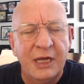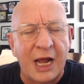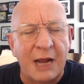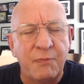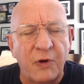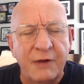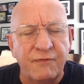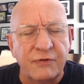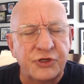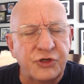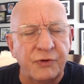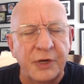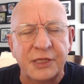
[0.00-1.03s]
I pray for
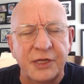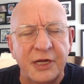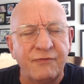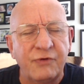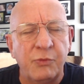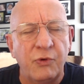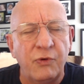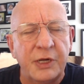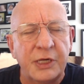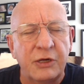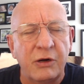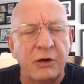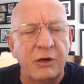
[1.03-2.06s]
strength in every boy
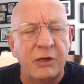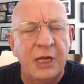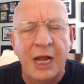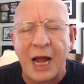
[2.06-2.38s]
and girl.